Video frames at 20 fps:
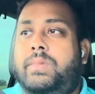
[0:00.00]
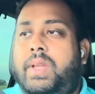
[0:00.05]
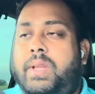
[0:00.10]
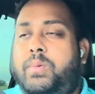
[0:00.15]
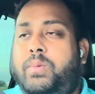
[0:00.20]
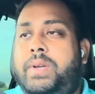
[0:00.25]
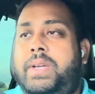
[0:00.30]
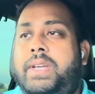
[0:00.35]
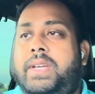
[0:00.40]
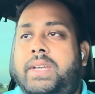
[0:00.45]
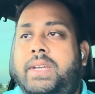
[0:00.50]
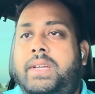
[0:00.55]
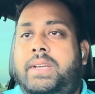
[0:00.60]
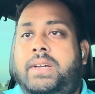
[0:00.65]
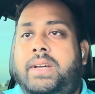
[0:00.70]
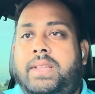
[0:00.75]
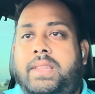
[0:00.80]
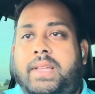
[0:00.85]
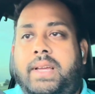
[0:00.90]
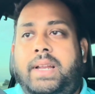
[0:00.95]
we
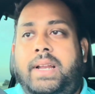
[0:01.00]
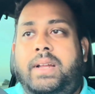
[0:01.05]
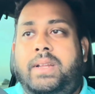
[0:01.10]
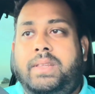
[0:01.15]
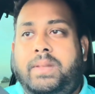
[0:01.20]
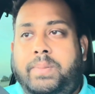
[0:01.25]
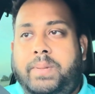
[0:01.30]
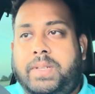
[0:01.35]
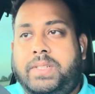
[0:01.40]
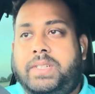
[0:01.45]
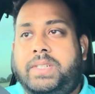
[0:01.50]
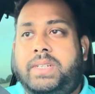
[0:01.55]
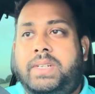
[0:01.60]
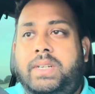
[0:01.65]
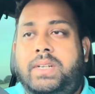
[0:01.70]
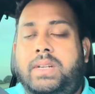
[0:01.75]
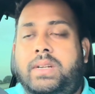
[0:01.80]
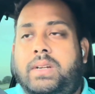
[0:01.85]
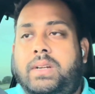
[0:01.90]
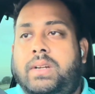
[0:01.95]
cut that out of the picture.
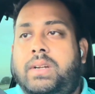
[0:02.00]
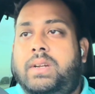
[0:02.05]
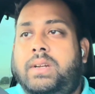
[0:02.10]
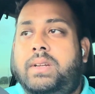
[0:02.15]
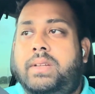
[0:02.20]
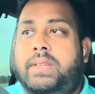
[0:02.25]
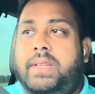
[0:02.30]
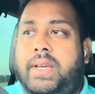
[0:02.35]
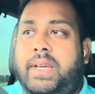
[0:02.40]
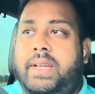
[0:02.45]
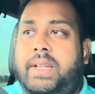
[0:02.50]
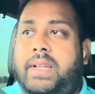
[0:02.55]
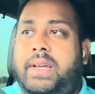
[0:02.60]
Then